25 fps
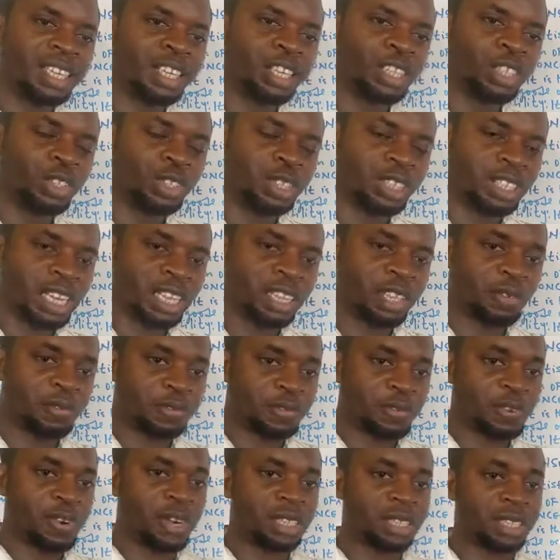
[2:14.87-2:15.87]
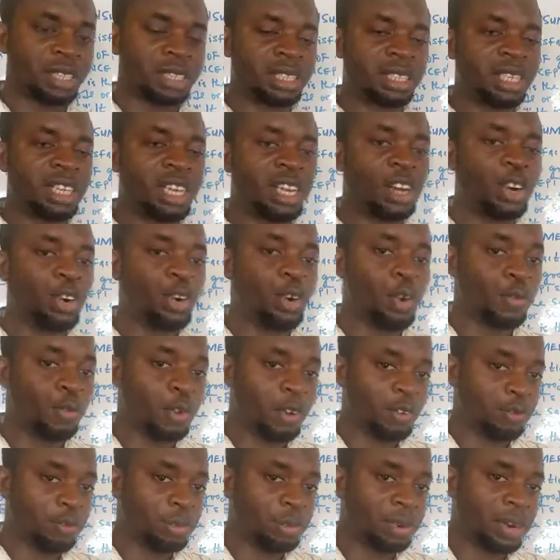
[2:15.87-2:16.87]
you take the first loaf
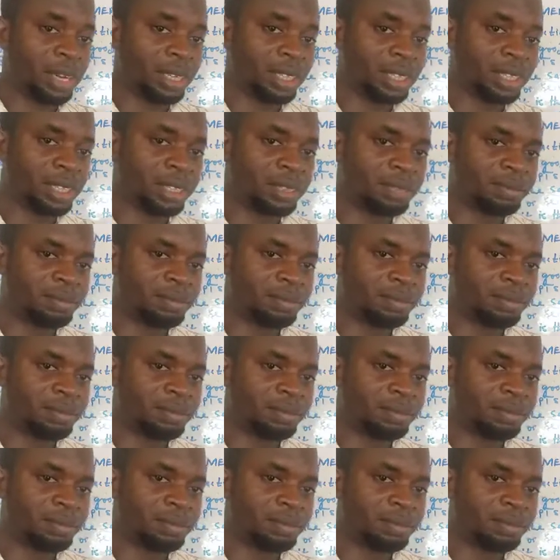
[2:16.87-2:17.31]
of bread,